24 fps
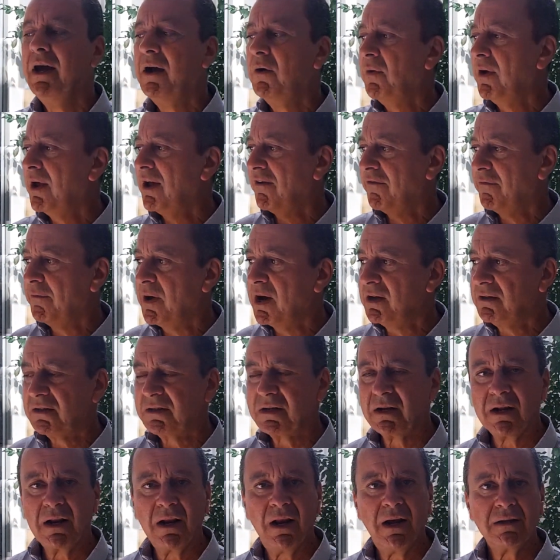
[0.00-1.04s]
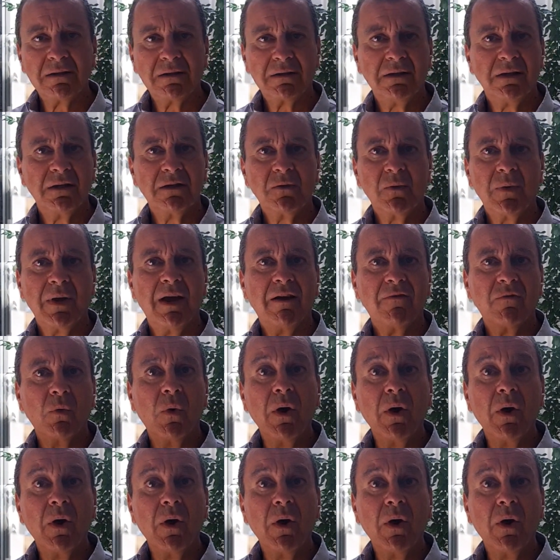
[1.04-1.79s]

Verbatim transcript: we have master classes, we have